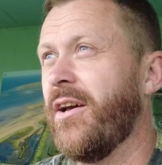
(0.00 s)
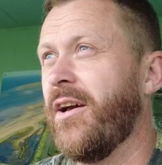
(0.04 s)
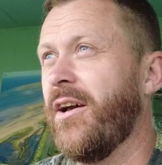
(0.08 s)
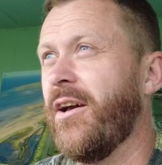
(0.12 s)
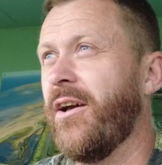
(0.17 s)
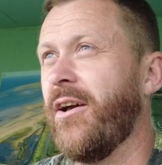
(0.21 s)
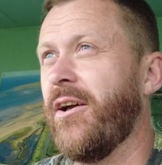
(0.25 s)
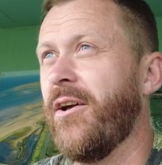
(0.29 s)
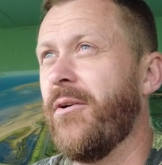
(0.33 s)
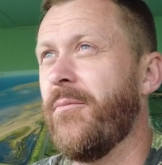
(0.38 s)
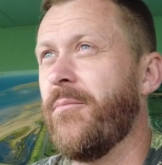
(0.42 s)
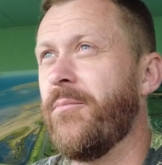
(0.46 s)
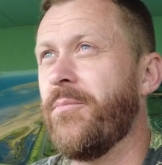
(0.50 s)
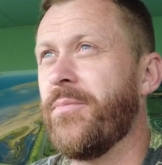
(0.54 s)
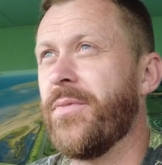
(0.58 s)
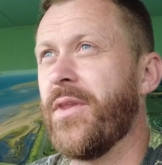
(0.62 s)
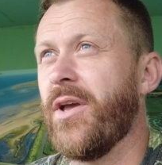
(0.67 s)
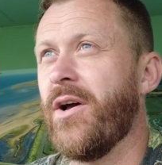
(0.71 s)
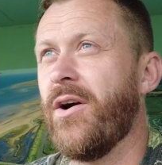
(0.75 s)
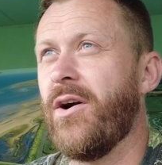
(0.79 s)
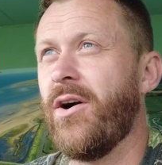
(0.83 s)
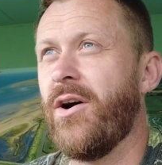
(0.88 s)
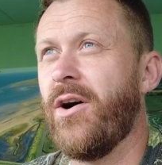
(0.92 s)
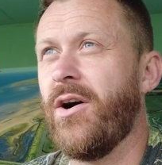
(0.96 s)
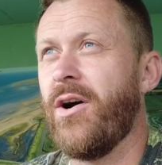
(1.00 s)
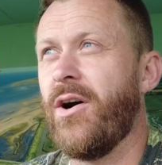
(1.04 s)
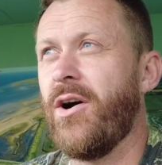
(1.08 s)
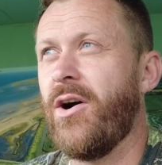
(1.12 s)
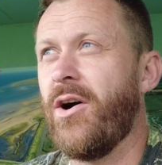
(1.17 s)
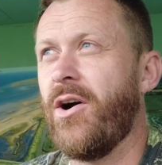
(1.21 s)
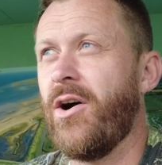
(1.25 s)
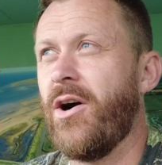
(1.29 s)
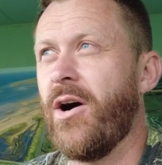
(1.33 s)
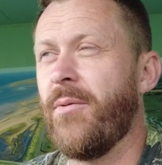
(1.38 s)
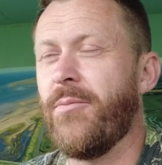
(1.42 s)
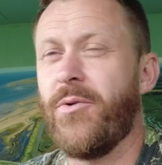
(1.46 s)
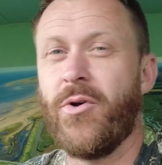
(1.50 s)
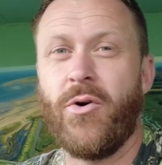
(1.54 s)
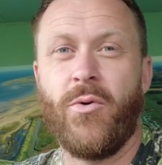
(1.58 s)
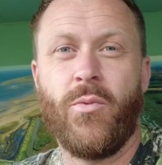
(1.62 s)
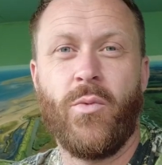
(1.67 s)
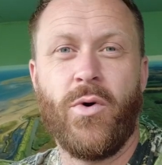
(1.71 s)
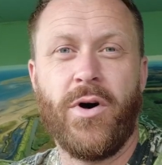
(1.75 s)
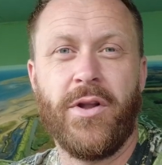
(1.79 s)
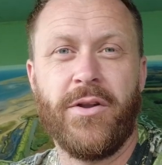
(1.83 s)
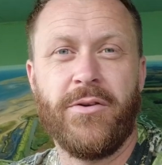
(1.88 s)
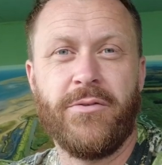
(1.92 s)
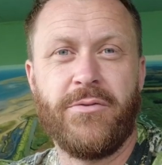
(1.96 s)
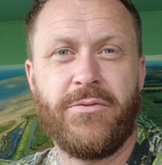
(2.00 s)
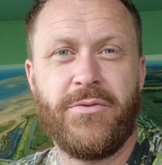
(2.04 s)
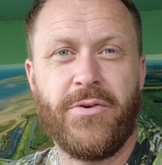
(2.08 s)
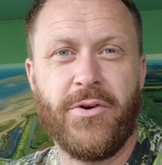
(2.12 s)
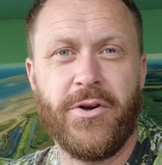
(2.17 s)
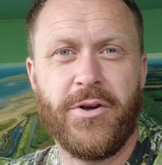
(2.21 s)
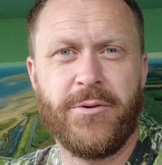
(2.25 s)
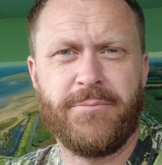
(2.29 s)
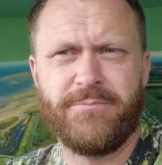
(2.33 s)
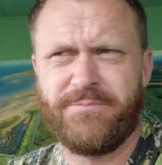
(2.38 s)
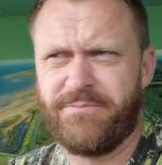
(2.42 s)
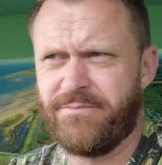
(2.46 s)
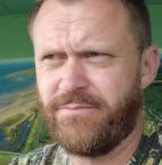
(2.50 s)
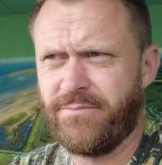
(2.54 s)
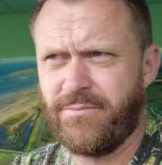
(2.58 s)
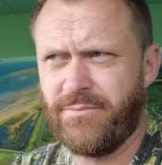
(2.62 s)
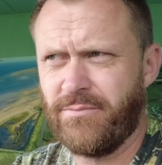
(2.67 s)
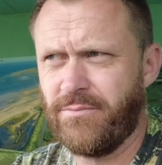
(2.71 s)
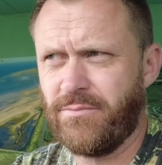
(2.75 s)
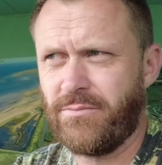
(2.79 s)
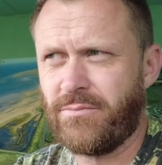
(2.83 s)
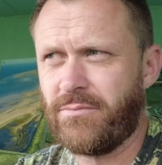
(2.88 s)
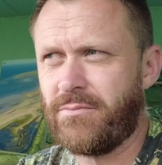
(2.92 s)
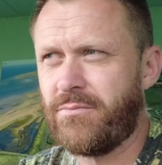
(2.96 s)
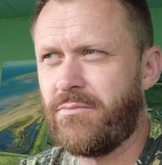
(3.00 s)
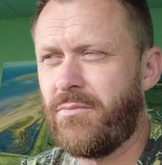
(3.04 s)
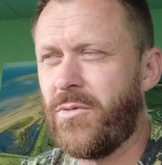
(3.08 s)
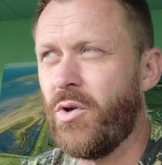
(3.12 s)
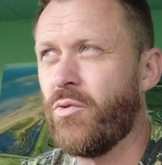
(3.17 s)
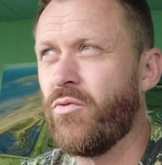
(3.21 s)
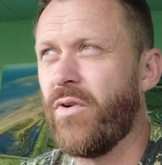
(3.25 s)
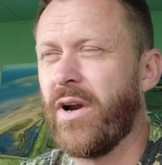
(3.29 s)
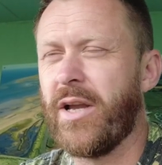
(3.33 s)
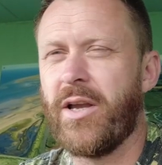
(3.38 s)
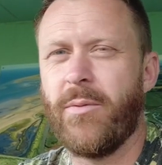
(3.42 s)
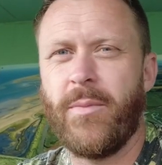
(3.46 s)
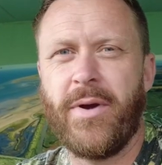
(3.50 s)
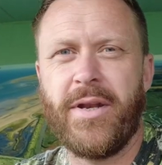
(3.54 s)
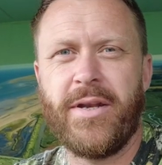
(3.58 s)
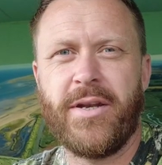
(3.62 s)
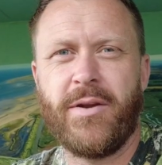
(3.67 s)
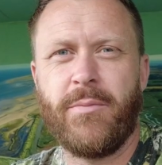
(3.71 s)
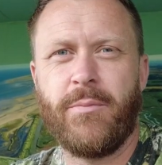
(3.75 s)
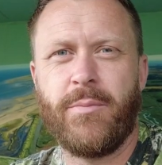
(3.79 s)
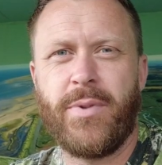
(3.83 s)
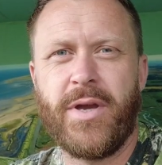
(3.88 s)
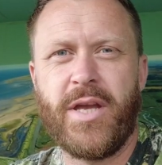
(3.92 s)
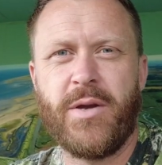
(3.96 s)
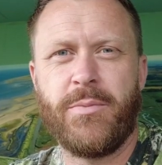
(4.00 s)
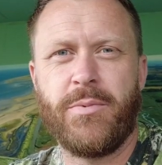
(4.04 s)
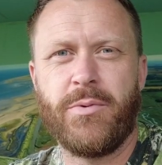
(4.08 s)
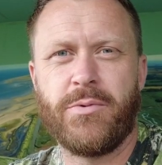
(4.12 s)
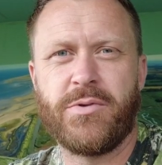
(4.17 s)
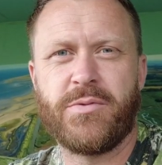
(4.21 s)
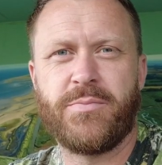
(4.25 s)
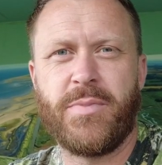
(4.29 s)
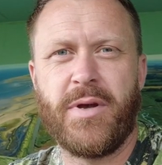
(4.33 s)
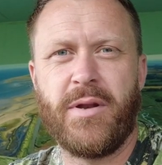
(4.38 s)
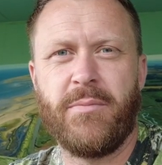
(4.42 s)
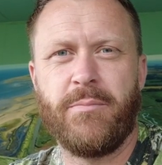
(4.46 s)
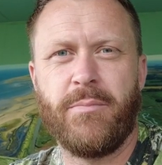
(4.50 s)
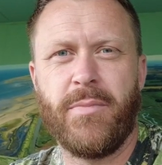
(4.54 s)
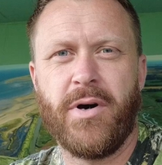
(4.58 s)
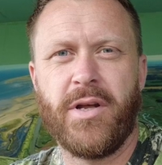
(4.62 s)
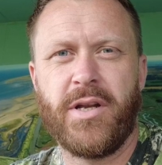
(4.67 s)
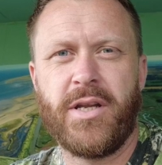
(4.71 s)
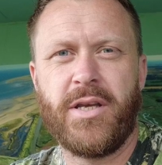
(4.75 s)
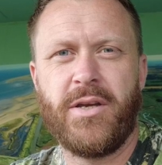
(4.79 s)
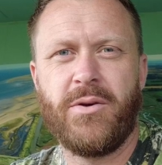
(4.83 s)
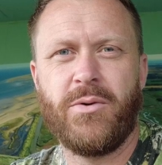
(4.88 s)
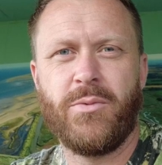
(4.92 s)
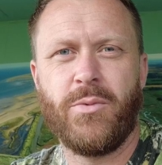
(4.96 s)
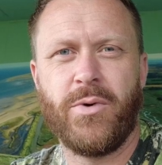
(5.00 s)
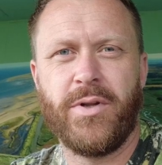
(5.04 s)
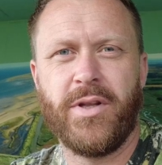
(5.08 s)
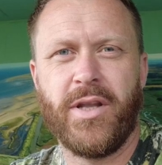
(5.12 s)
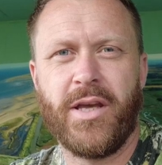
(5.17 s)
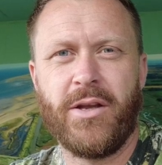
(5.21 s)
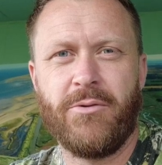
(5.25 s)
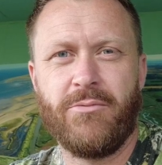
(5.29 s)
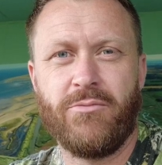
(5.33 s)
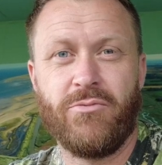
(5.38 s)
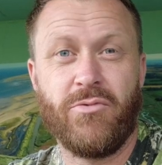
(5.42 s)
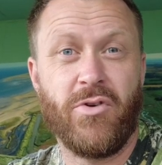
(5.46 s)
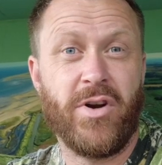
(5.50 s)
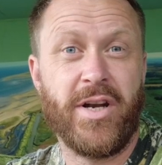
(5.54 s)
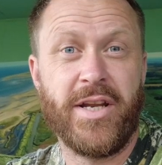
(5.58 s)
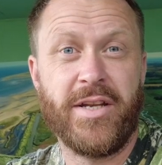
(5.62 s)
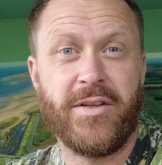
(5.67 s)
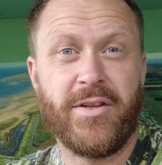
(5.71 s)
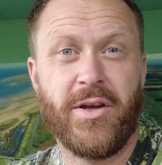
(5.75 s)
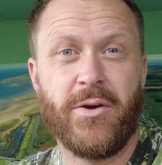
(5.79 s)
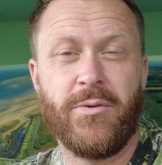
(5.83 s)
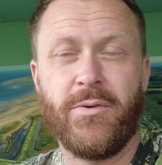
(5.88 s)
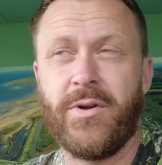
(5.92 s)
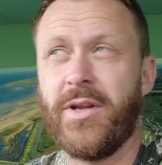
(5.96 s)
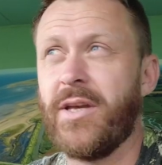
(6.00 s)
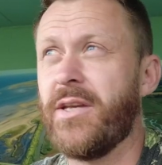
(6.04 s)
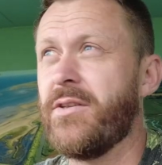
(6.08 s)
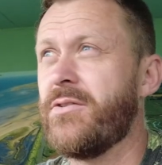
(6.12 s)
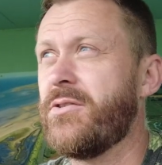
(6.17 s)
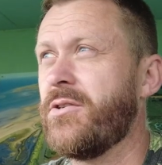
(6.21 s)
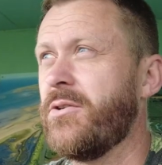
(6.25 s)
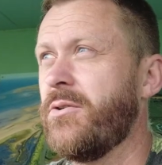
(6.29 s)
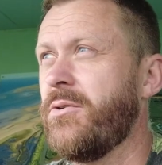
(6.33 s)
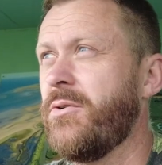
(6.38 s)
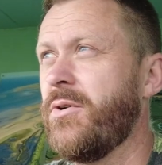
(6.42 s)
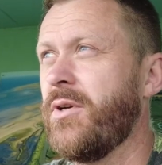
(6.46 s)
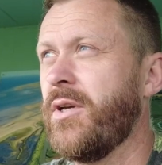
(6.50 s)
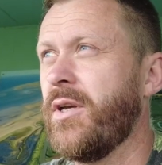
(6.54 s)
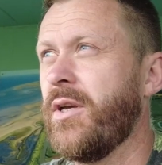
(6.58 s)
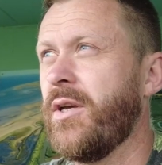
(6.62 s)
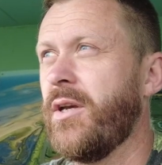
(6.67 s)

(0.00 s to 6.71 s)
I'm not one for recommending people spend money when they really don't need to,